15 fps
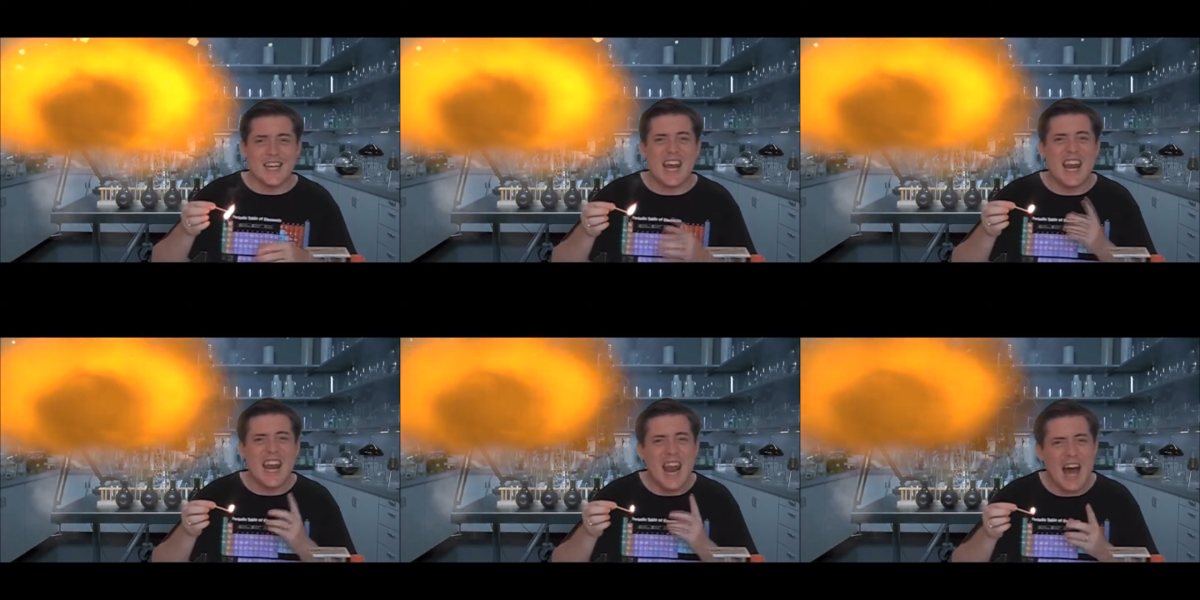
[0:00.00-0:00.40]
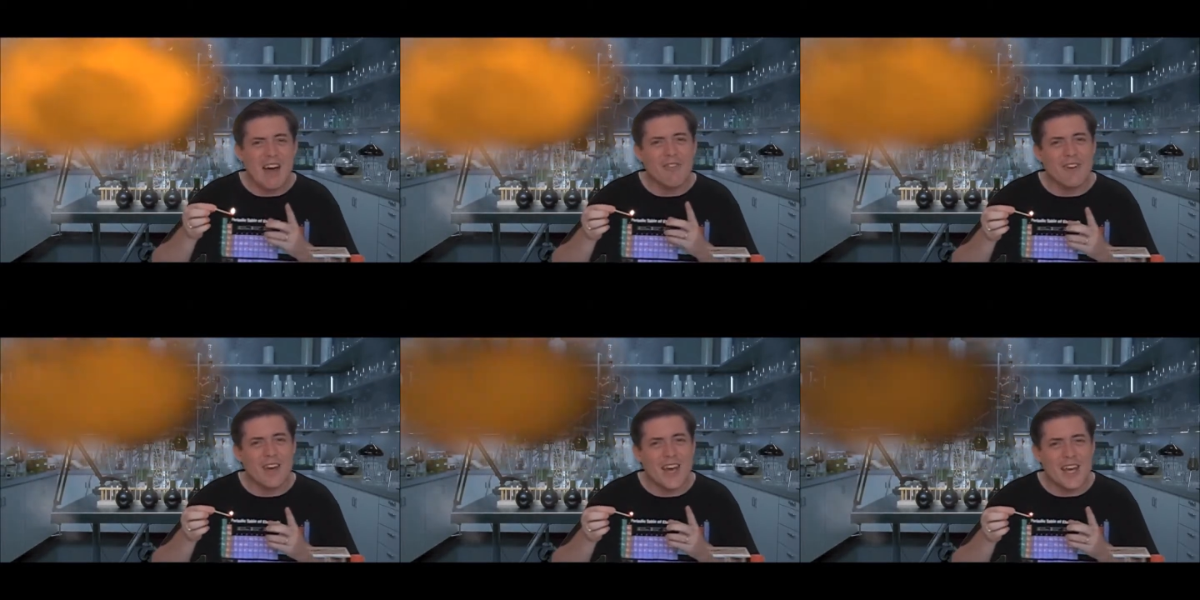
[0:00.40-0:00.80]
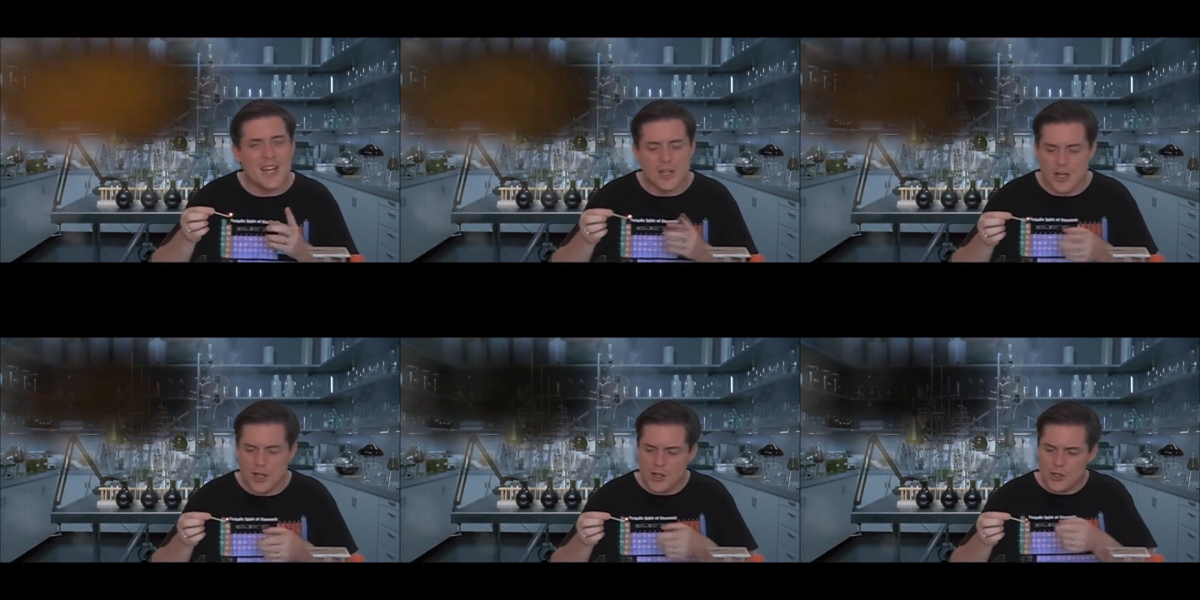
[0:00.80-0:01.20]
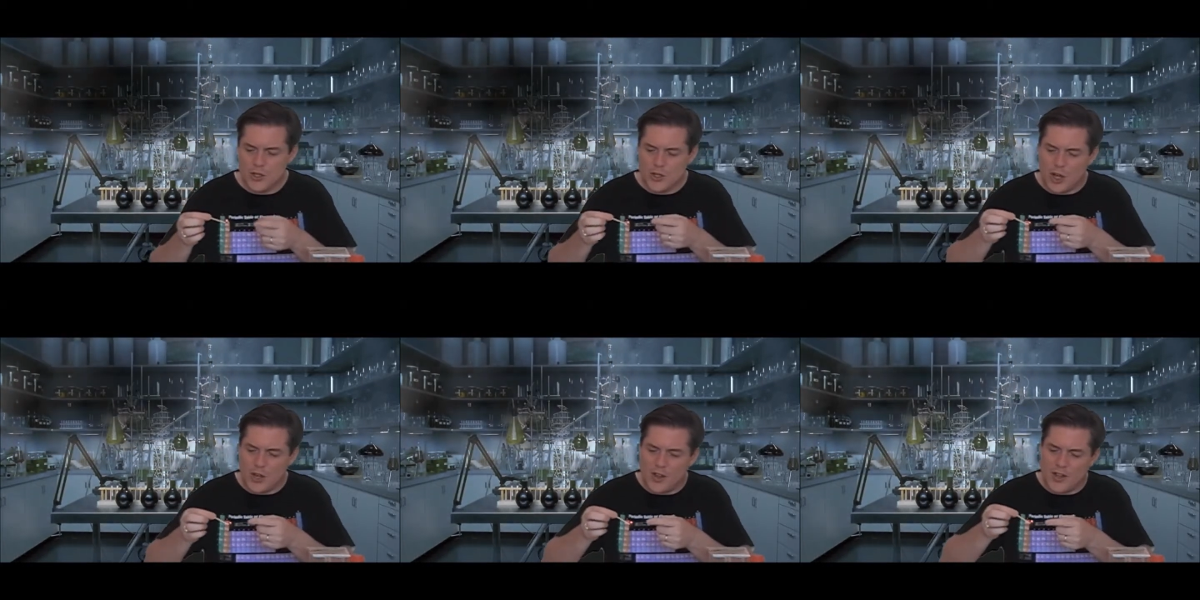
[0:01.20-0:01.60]
enough heat
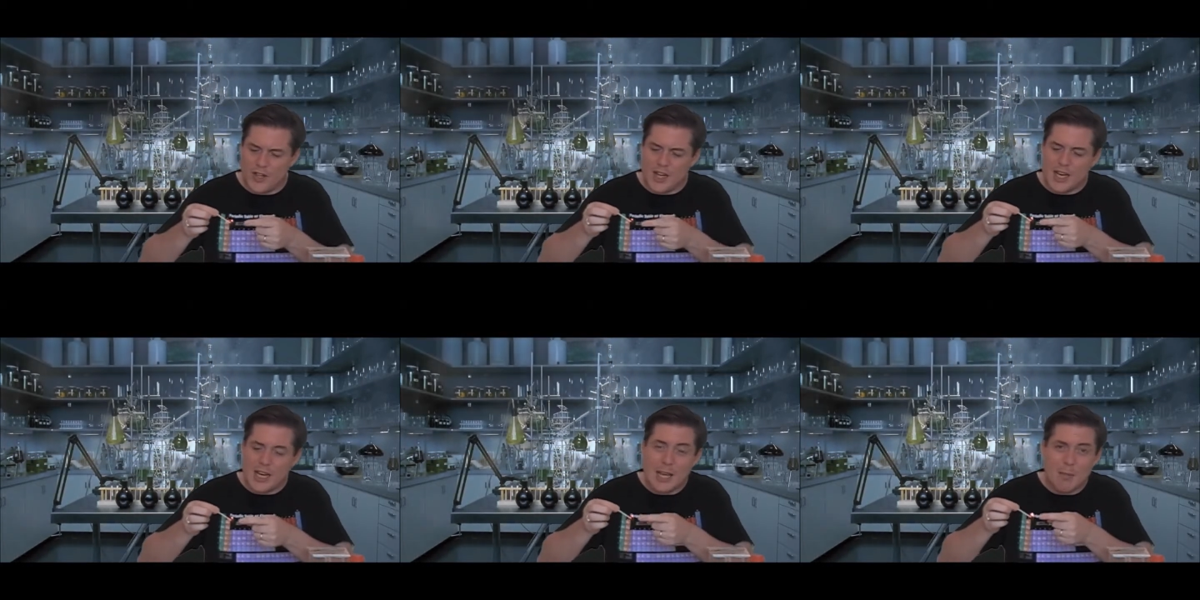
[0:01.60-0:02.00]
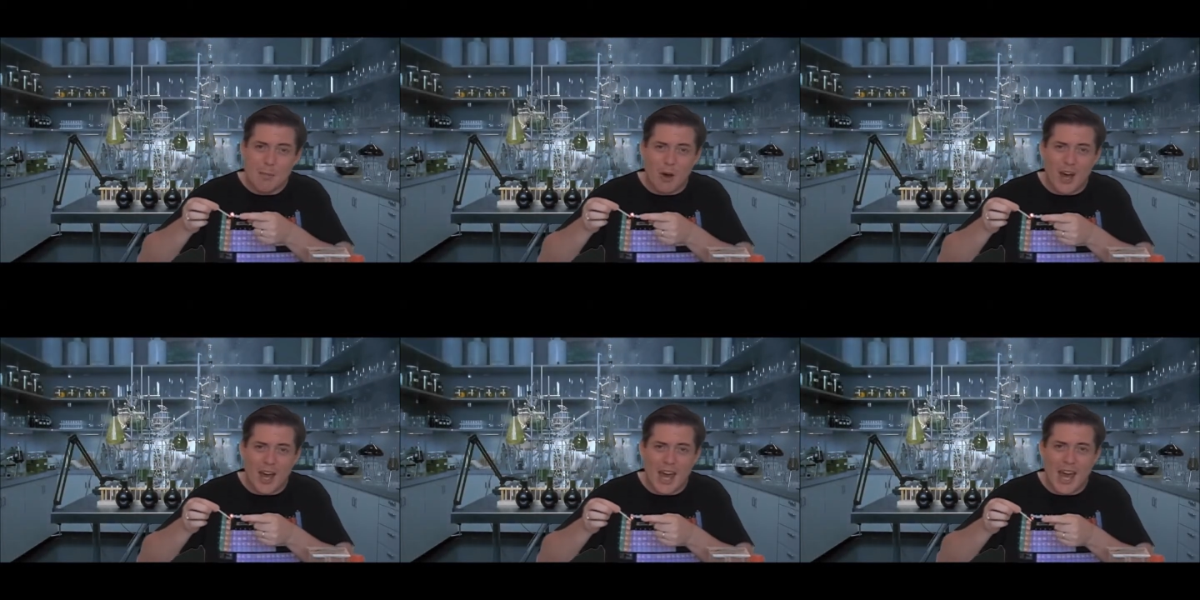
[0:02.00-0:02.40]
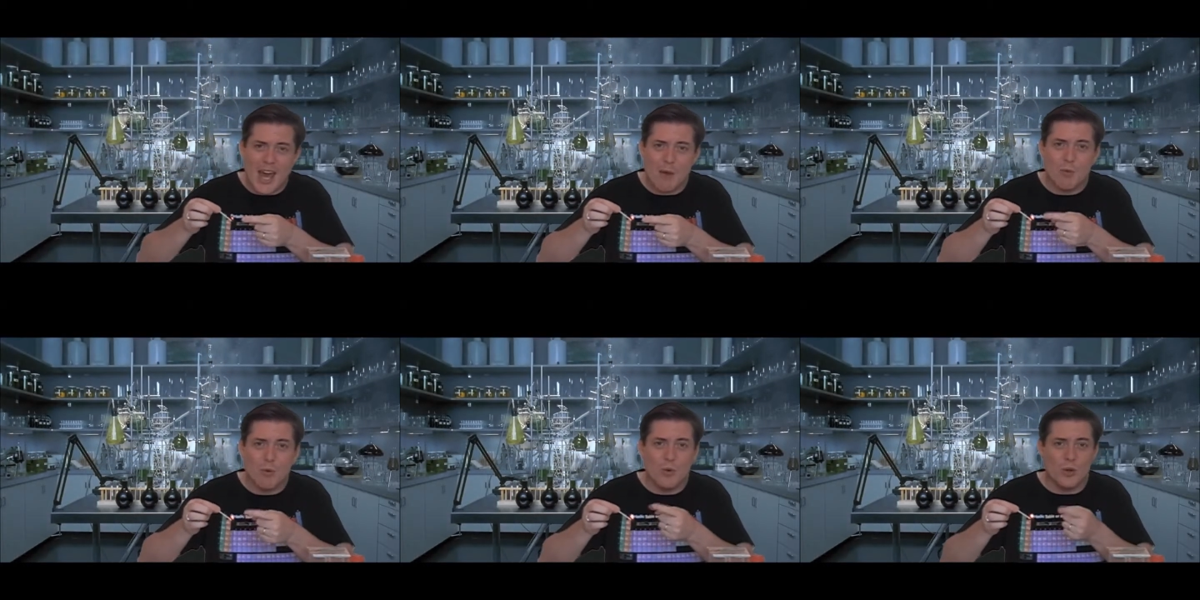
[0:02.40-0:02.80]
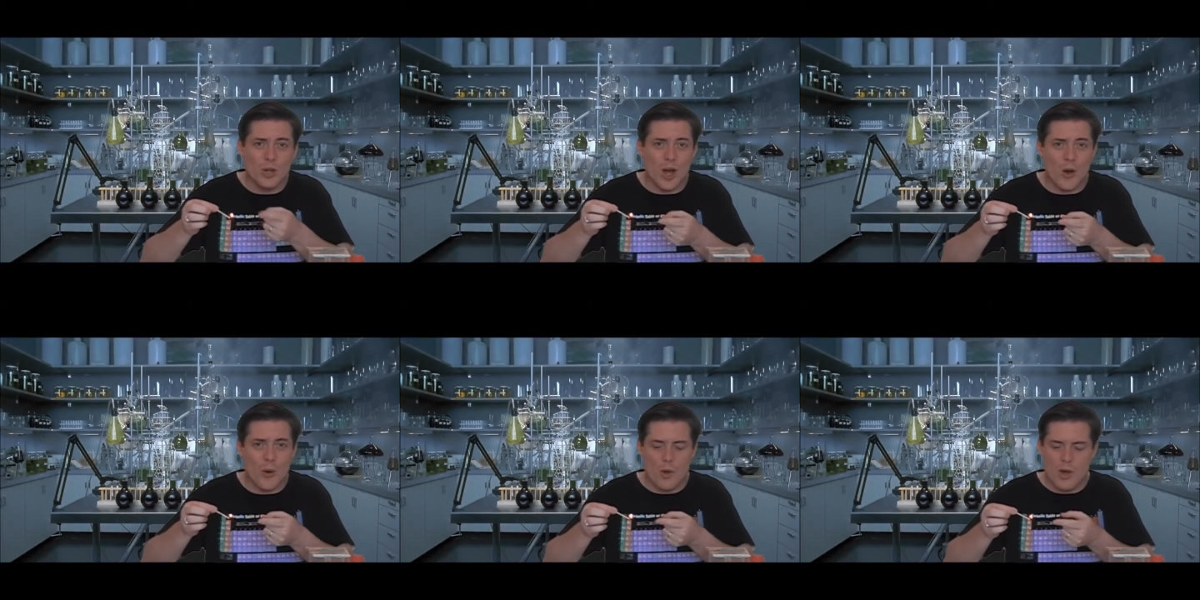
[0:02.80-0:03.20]
so that the nearby air will
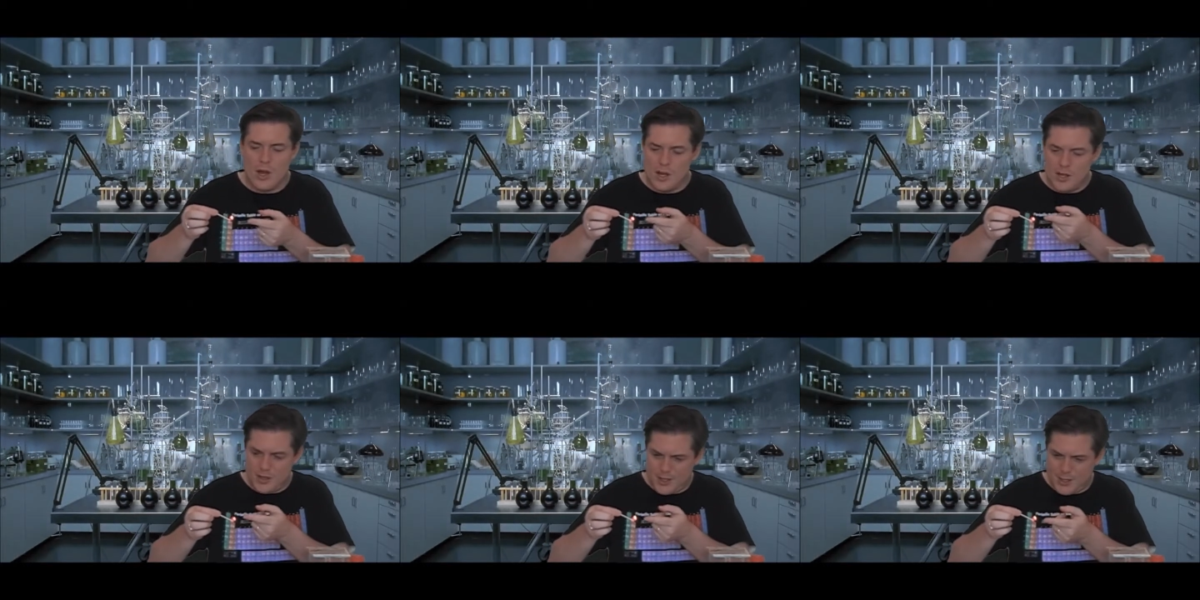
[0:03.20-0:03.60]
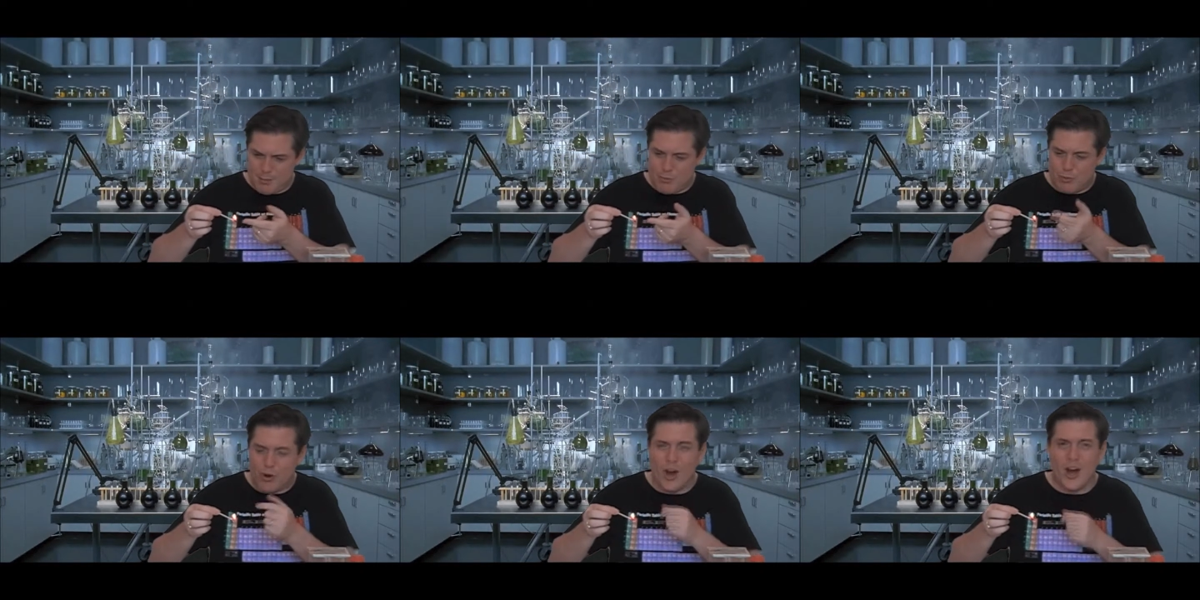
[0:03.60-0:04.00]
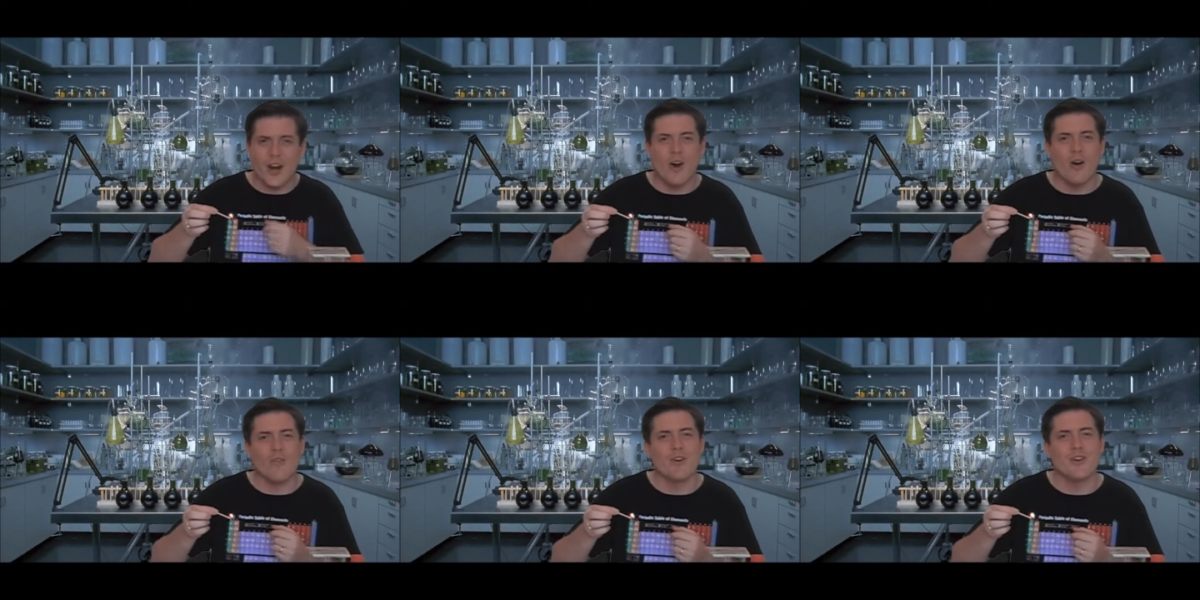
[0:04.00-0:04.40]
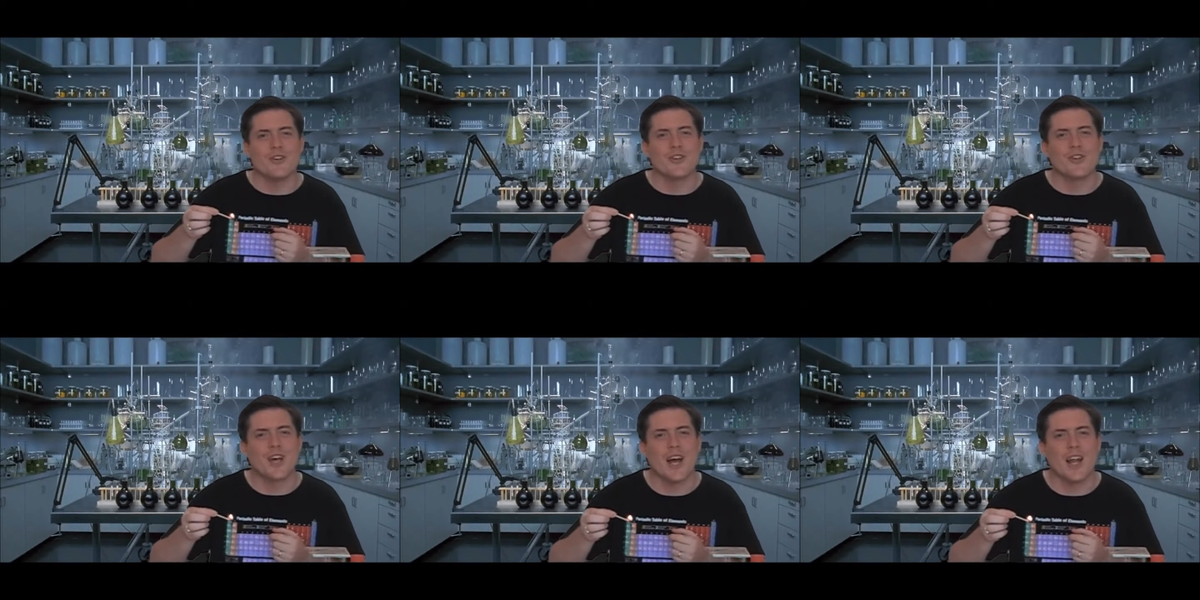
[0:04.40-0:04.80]
glow this bright
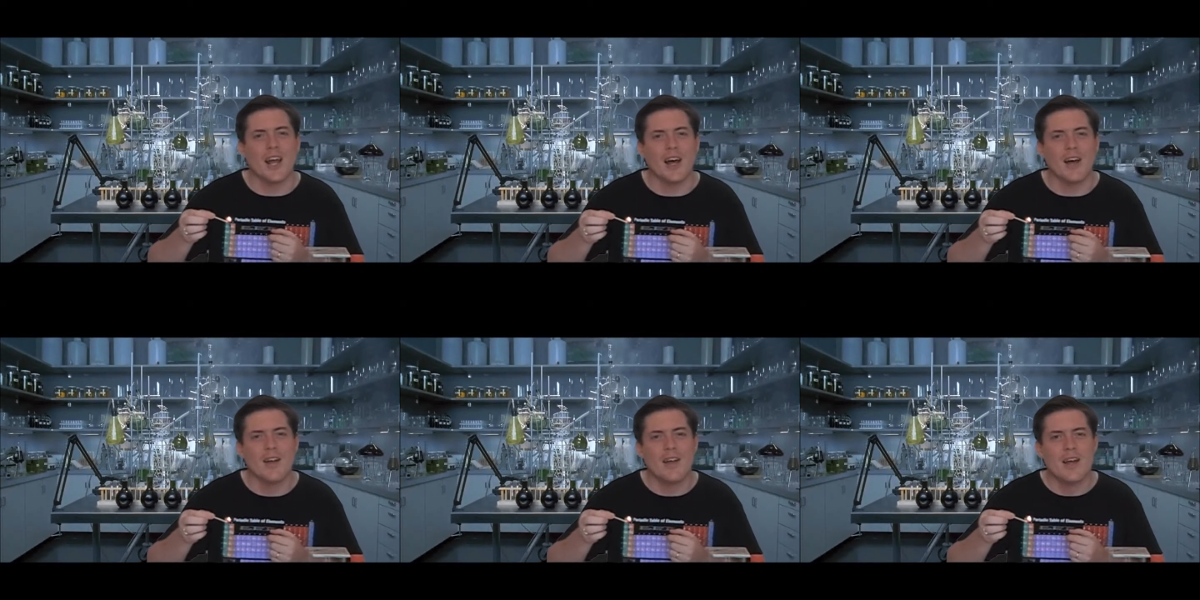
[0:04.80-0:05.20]
orange colour.